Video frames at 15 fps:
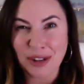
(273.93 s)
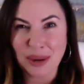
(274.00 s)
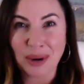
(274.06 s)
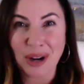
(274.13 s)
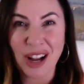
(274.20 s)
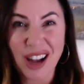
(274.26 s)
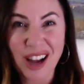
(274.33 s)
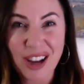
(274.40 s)
There
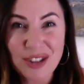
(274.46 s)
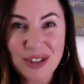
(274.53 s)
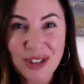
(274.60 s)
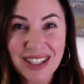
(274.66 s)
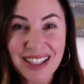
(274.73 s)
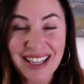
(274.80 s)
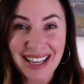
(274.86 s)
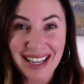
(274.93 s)
were
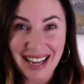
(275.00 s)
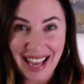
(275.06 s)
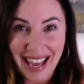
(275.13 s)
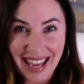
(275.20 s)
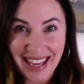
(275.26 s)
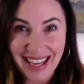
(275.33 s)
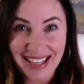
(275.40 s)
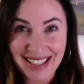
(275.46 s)

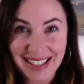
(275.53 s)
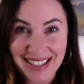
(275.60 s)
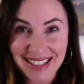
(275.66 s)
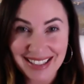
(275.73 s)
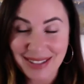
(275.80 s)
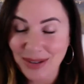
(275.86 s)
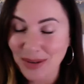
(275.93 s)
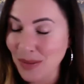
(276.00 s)
108.
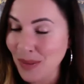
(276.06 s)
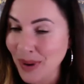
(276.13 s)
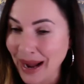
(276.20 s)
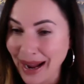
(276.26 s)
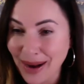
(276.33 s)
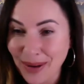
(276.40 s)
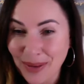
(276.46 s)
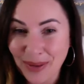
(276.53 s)

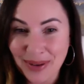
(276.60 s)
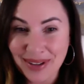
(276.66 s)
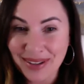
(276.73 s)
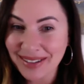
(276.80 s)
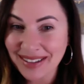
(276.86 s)
Wow.